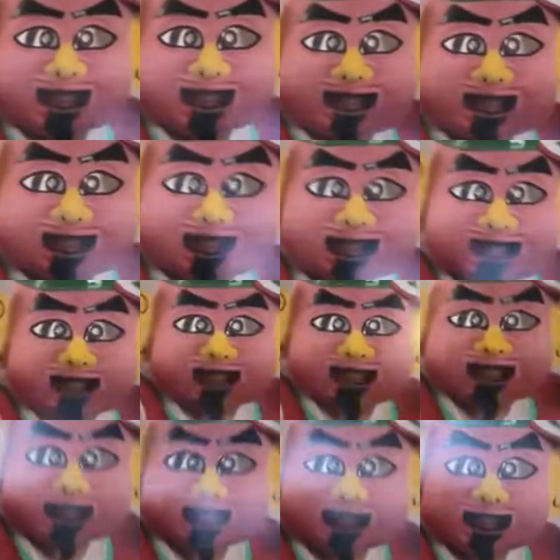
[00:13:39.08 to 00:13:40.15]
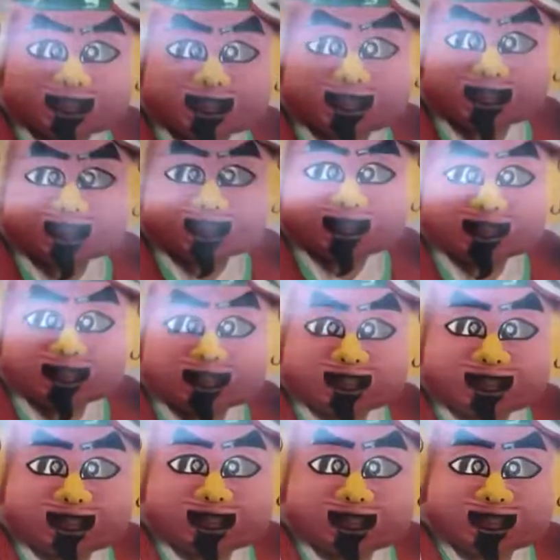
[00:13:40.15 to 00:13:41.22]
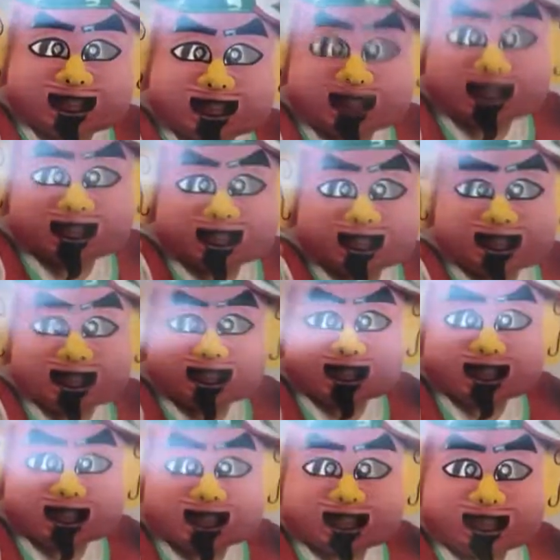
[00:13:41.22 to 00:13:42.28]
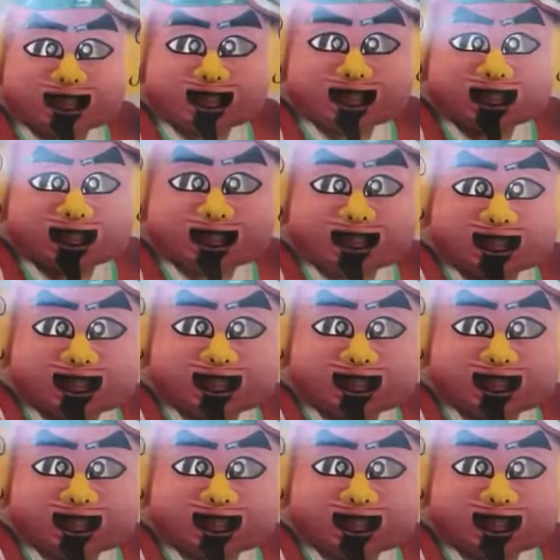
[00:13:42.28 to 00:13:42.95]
Because, you know, not everybody knows who Kikutaro is. I mean, I knew who he is, and I still screwed up